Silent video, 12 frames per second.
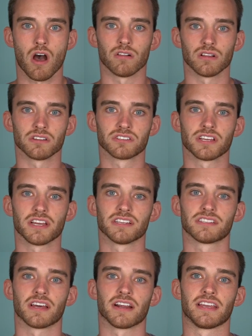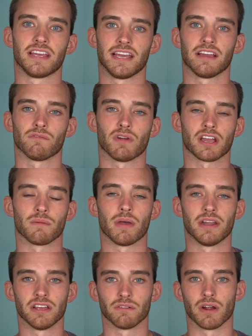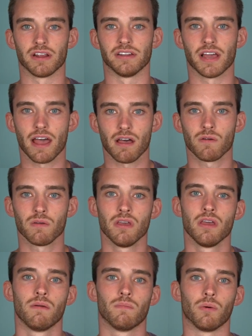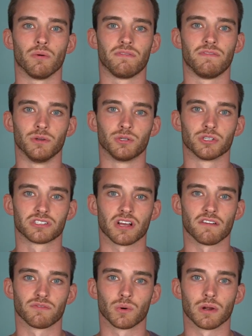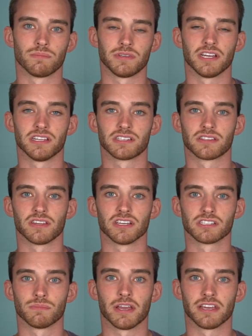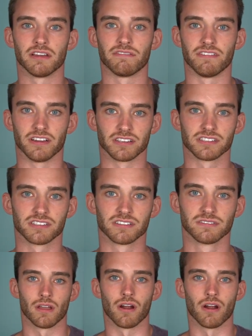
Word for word: All I'll say is that I can't recommend it right now, but with future software updates, things may get fixed.